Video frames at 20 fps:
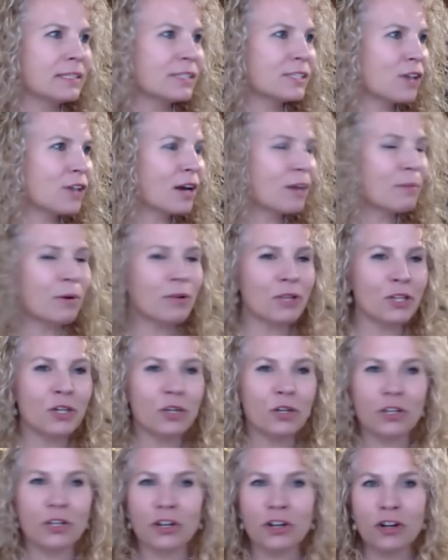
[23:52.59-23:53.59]
It's not about
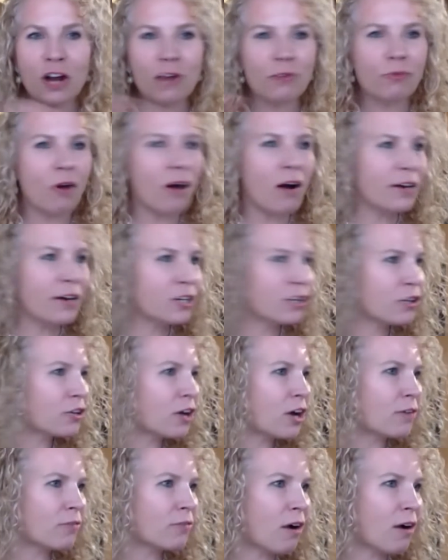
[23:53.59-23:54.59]
you. You're not wrong. You're
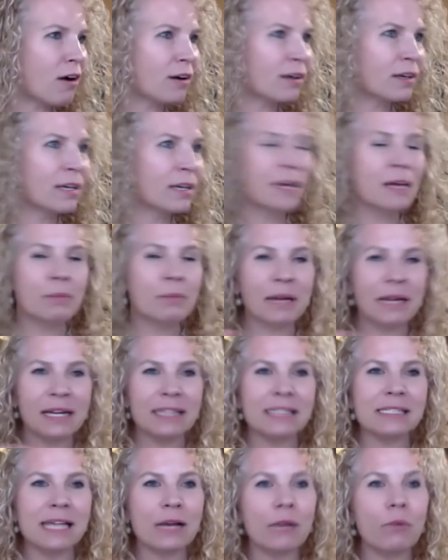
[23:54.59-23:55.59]
not wrong. But
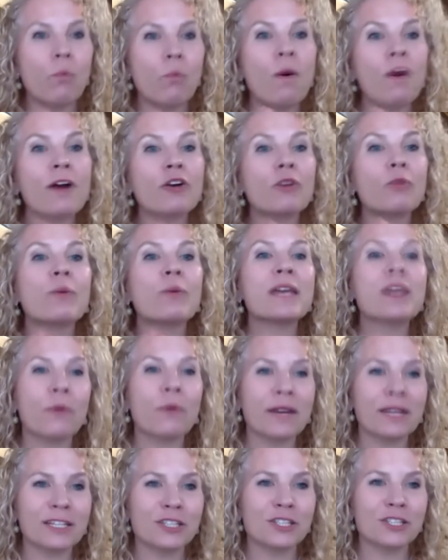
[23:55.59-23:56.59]
it's like, what are we
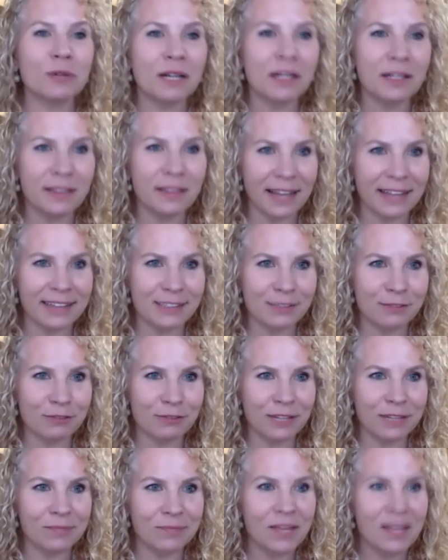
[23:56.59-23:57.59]
going to do
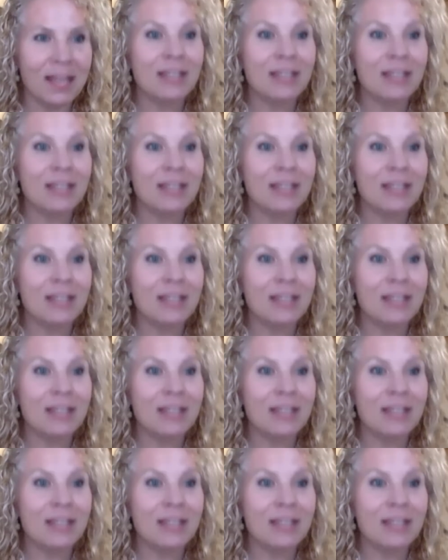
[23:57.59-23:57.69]
collectively?